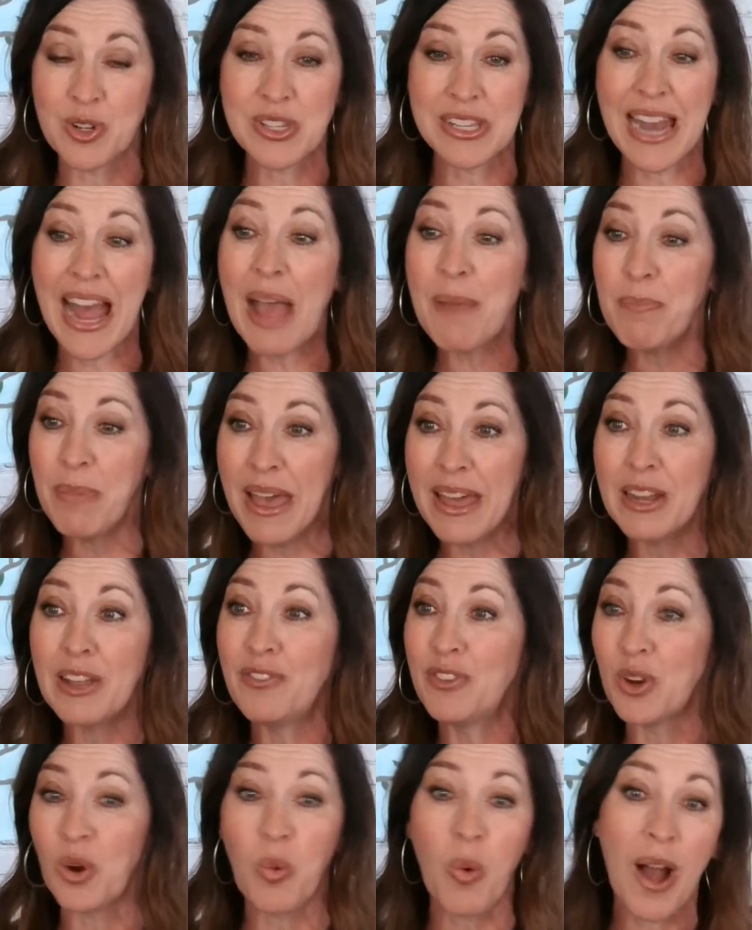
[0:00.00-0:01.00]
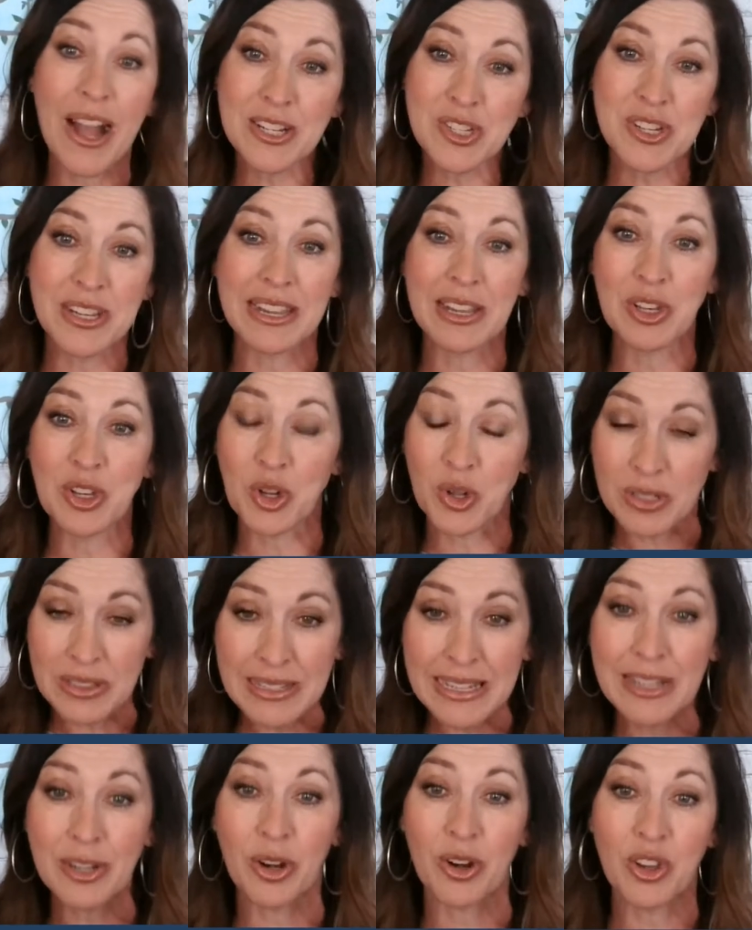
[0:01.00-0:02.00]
And I bet if you're watching and you're a leader,